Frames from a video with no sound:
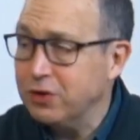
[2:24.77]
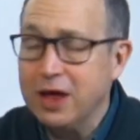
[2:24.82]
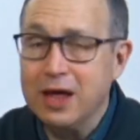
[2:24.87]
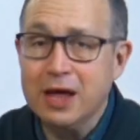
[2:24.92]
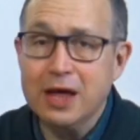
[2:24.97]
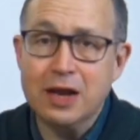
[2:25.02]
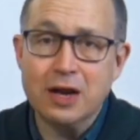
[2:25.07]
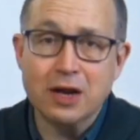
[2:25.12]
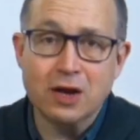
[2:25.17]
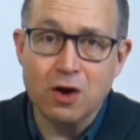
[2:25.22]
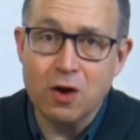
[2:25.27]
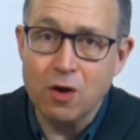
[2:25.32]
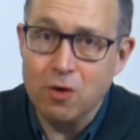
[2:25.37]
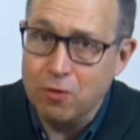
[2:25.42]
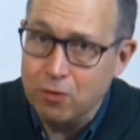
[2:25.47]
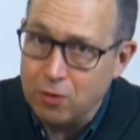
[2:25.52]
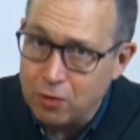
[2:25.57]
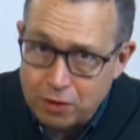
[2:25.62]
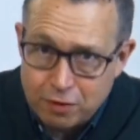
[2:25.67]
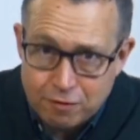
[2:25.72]
and
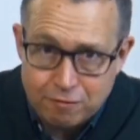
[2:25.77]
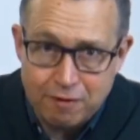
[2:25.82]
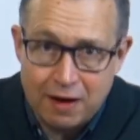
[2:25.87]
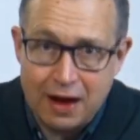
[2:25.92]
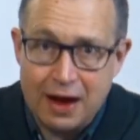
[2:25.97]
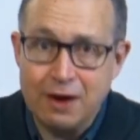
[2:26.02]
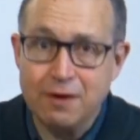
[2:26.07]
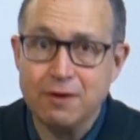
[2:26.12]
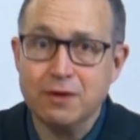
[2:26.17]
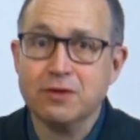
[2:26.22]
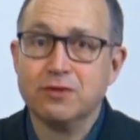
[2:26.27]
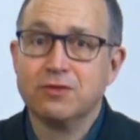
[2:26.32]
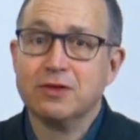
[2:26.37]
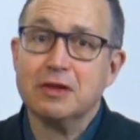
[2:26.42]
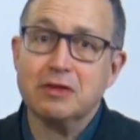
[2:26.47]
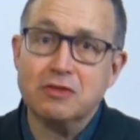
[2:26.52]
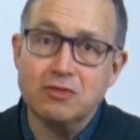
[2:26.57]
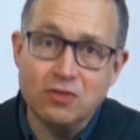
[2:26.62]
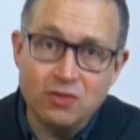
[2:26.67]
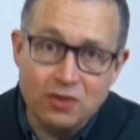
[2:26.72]
coronavirus
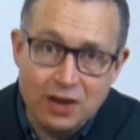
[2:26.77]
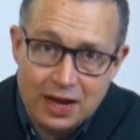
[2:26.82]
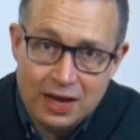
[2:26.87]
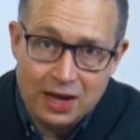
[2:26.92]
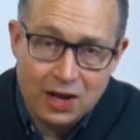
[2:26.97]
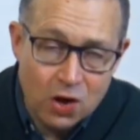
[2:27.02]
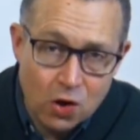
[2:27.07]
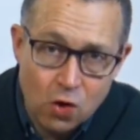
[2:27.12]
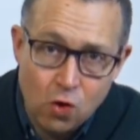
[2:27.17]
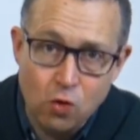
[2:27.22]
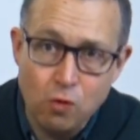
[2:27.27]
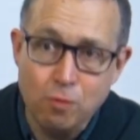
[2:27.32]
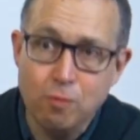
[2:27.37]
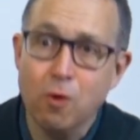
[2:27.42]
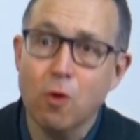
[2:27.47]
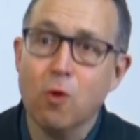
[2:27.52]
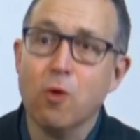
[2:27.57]
and stay-at-home